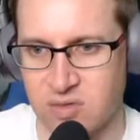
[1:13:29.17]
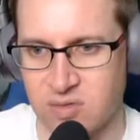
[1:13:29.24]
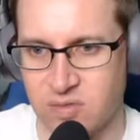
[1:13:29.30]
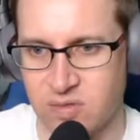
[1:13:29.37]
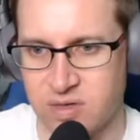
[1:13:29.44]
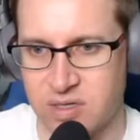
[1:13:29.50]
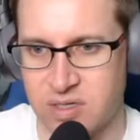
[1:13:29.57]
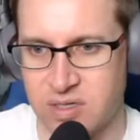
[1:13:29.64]

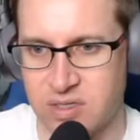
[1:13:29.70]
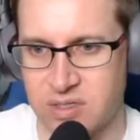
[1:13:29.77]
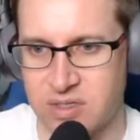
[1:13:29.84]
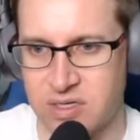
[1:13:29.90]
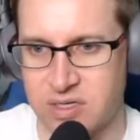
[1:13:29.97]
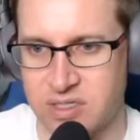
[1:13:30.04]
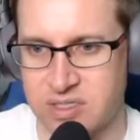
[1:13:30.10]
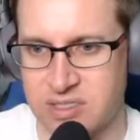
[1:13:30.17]
Run
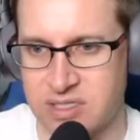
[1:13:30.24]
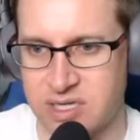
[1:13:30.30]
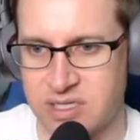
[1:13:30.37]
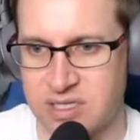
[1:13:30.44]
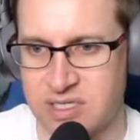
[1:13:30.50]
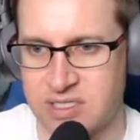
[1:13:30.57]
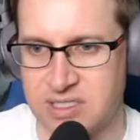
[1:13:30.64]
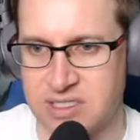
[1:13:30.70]
alongside
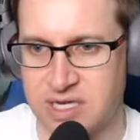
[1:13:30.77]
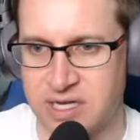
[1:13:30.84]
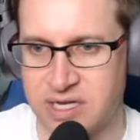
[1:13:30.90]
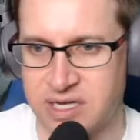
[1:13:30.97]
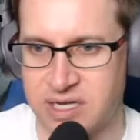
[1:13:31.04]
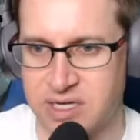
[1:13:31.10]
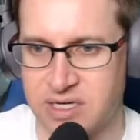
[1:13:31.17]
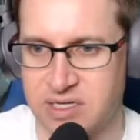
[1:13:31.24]
the
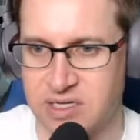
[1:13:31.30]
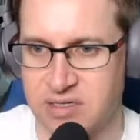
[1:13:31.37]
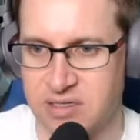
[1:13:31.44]
side.